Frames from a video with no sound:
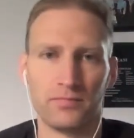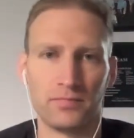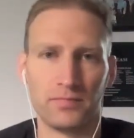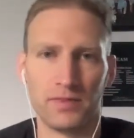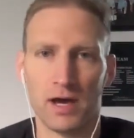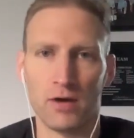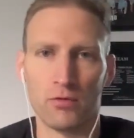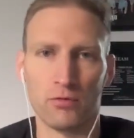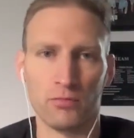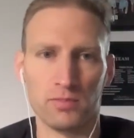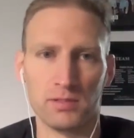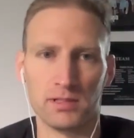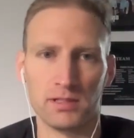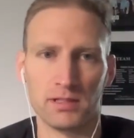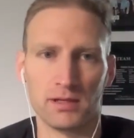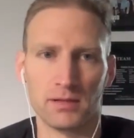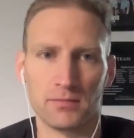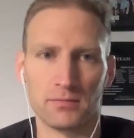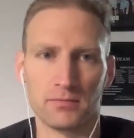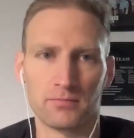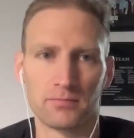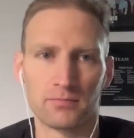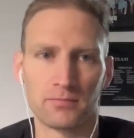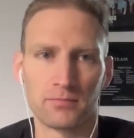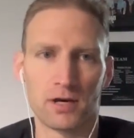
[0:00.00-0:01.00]
That would be it,
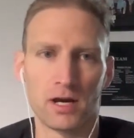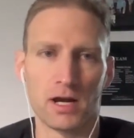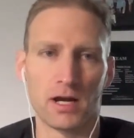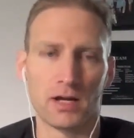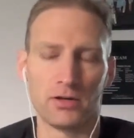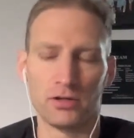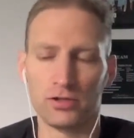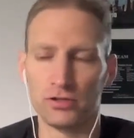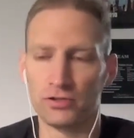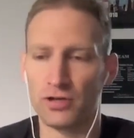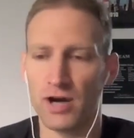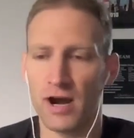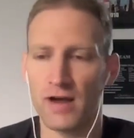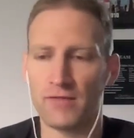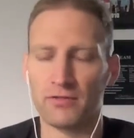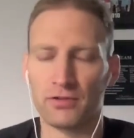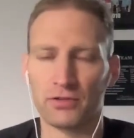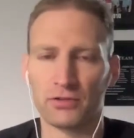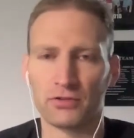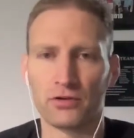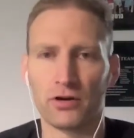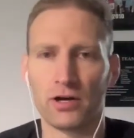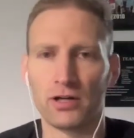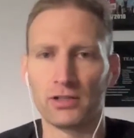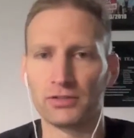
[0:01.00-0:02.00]
right? Or driving
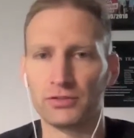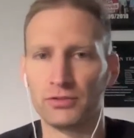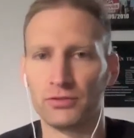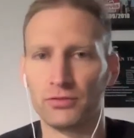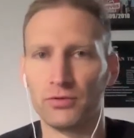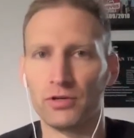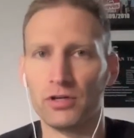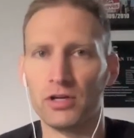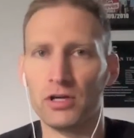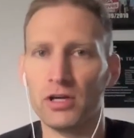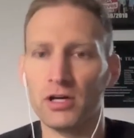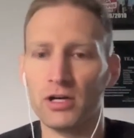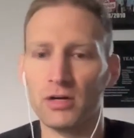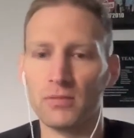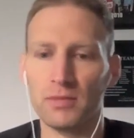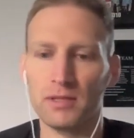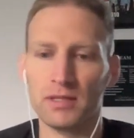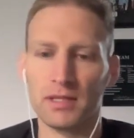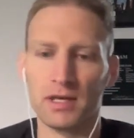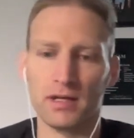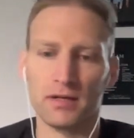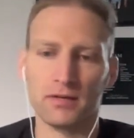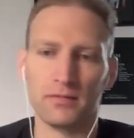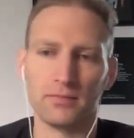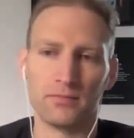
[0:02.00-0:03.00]
across the rim and
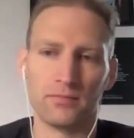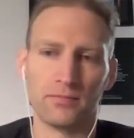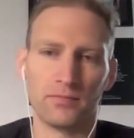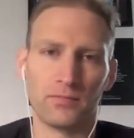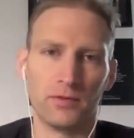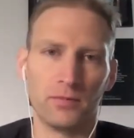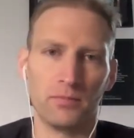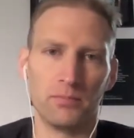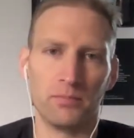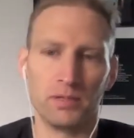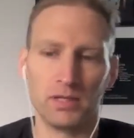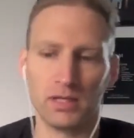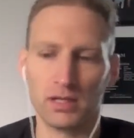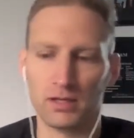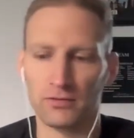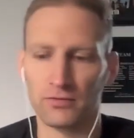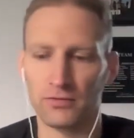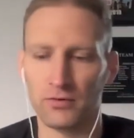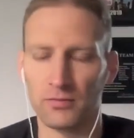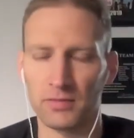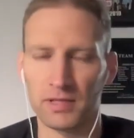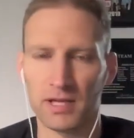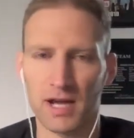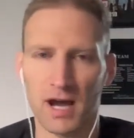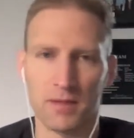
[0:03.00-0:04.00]
then the big
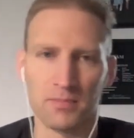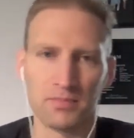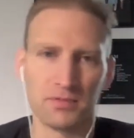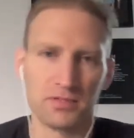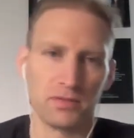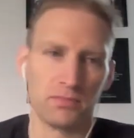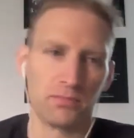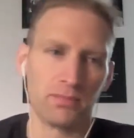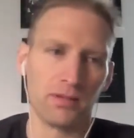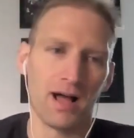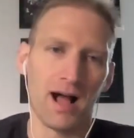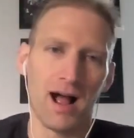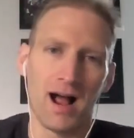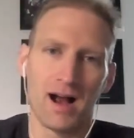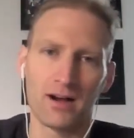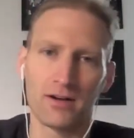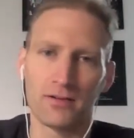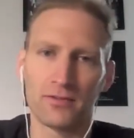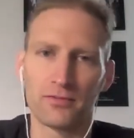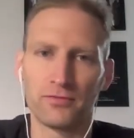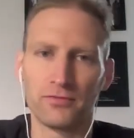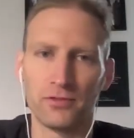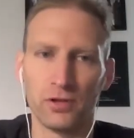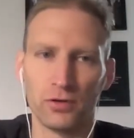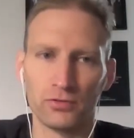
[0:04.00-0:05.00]
from the opposite block
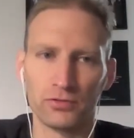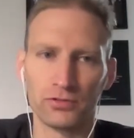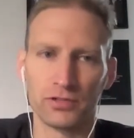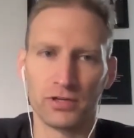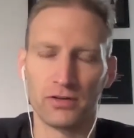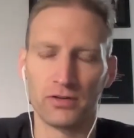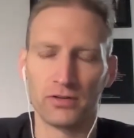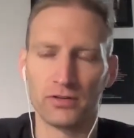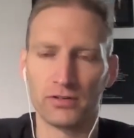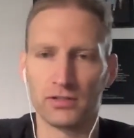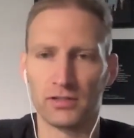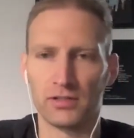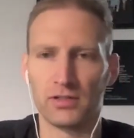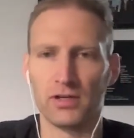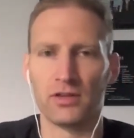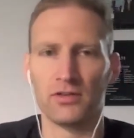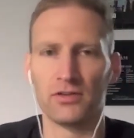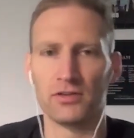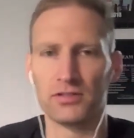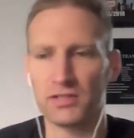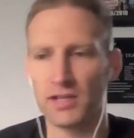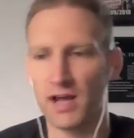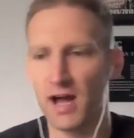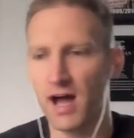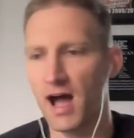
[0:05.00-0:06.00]
floats under the other
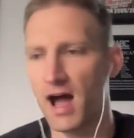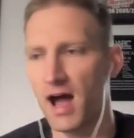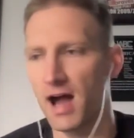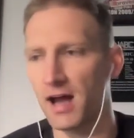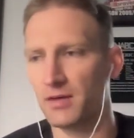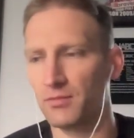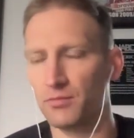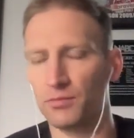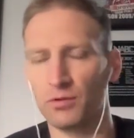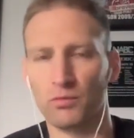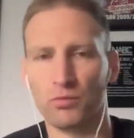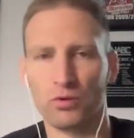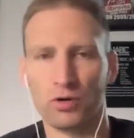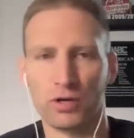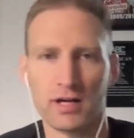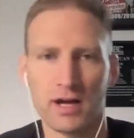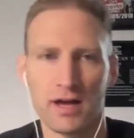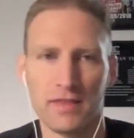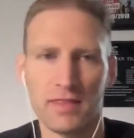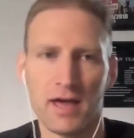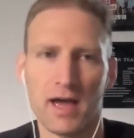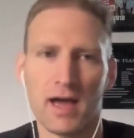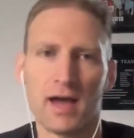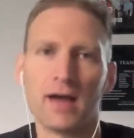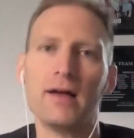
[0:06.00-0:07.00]
side and we work
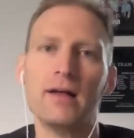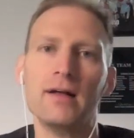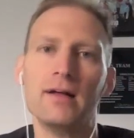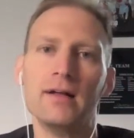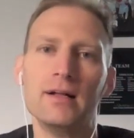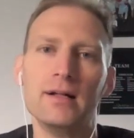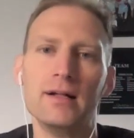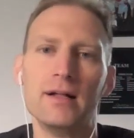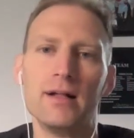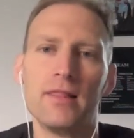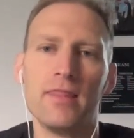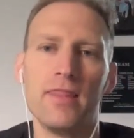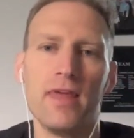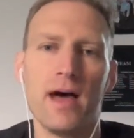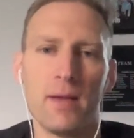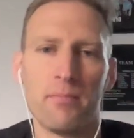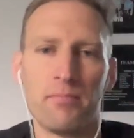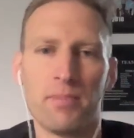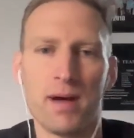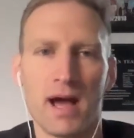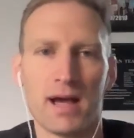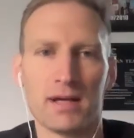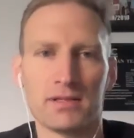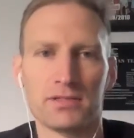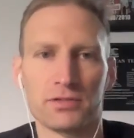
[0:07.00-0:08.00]
on that
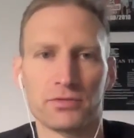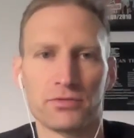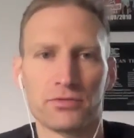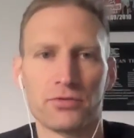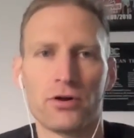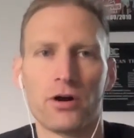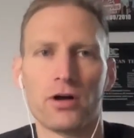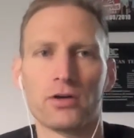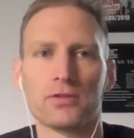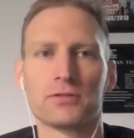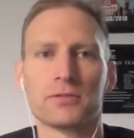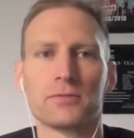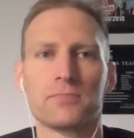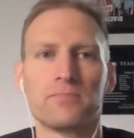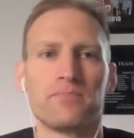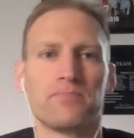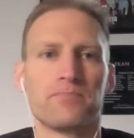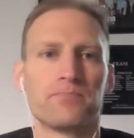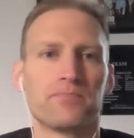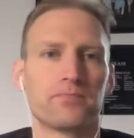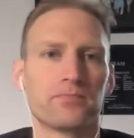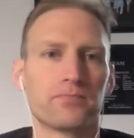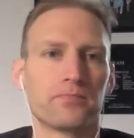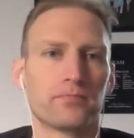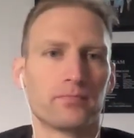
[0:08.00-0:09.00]
pass across.
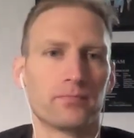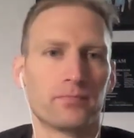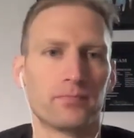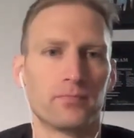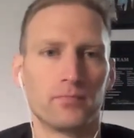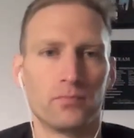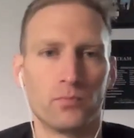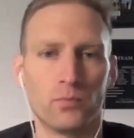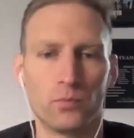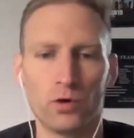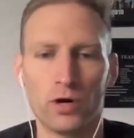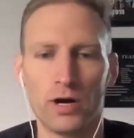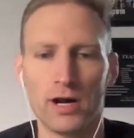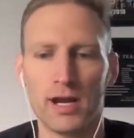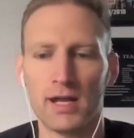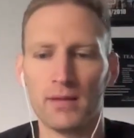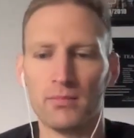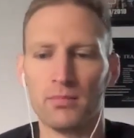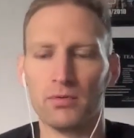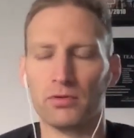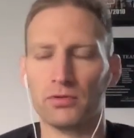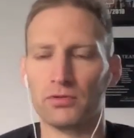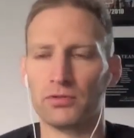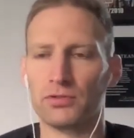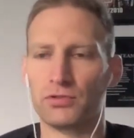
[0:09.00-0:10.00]
We're
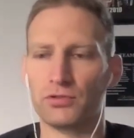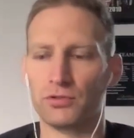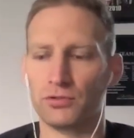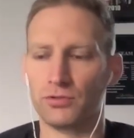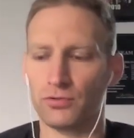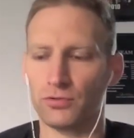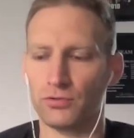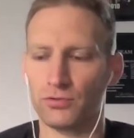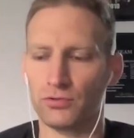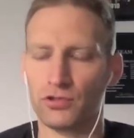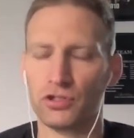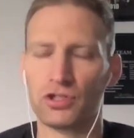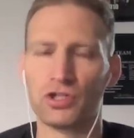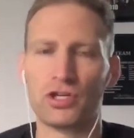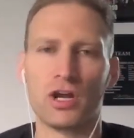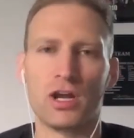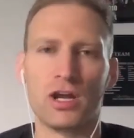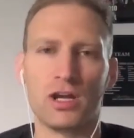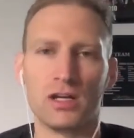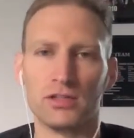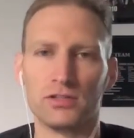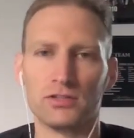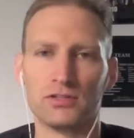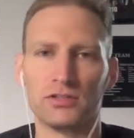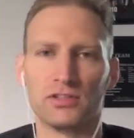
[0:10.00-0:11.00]
able to
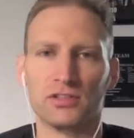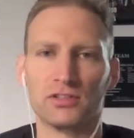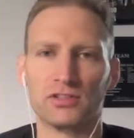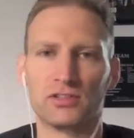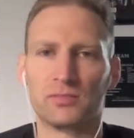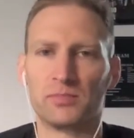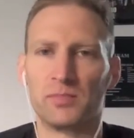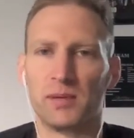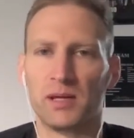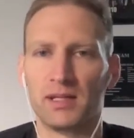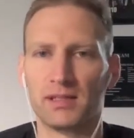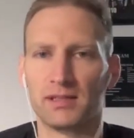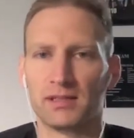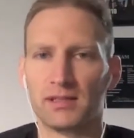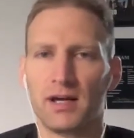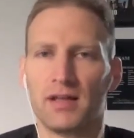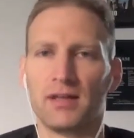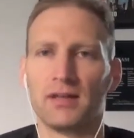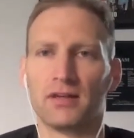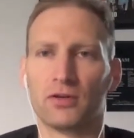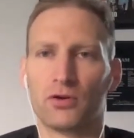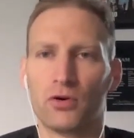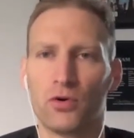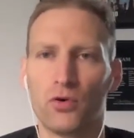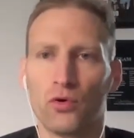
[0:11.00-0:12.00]
change the space on
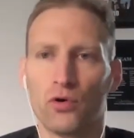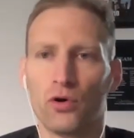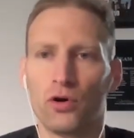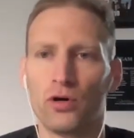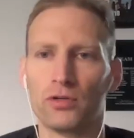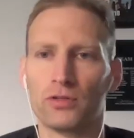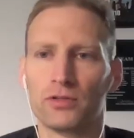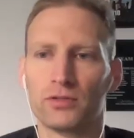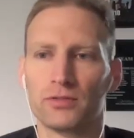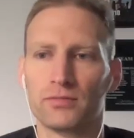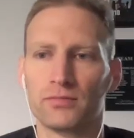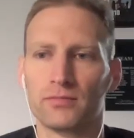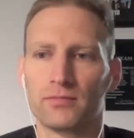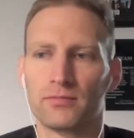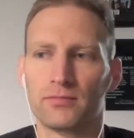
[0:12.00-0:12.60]
the court